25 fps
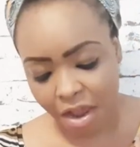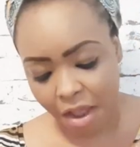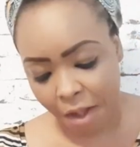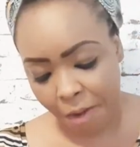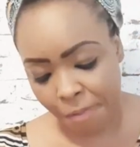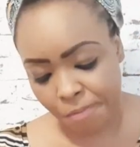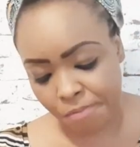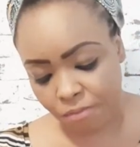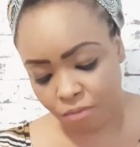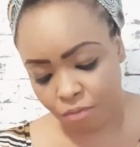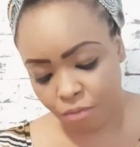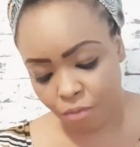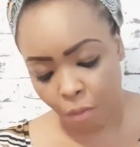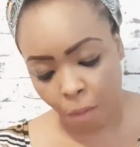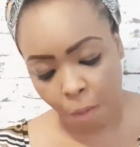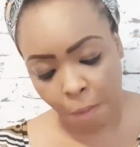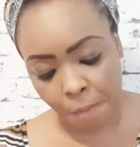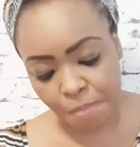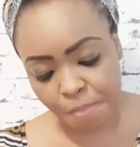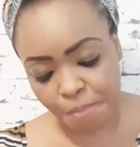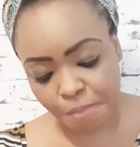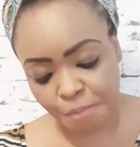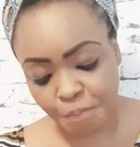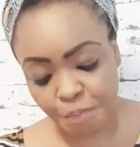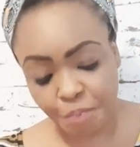it.
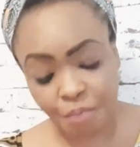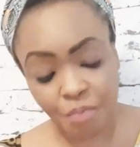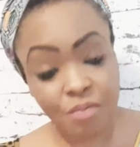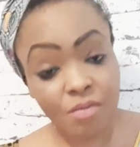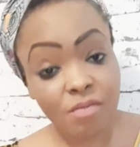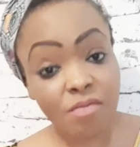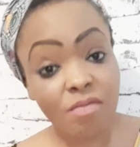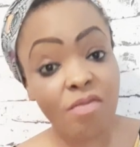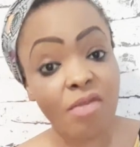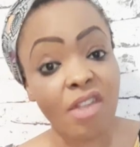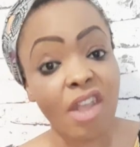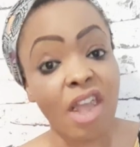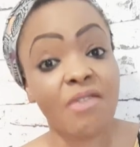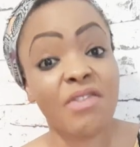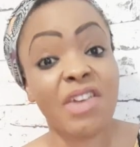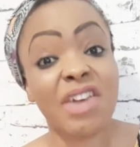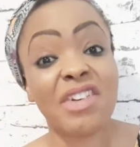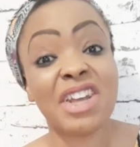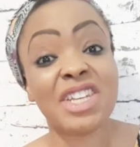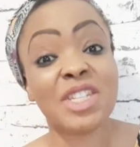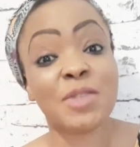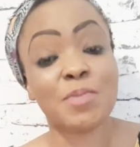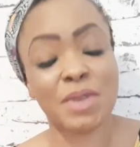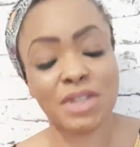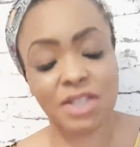Very
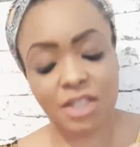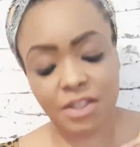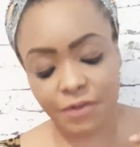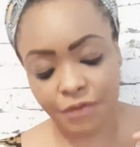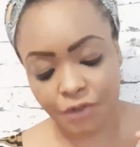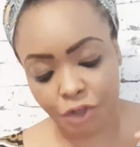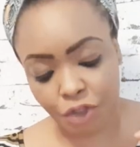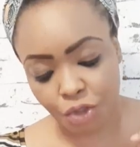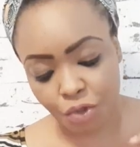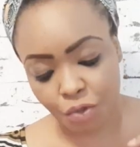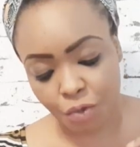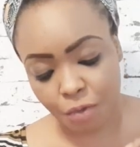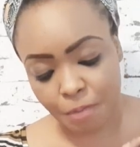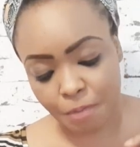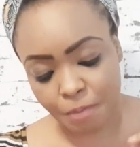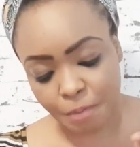expensive fish.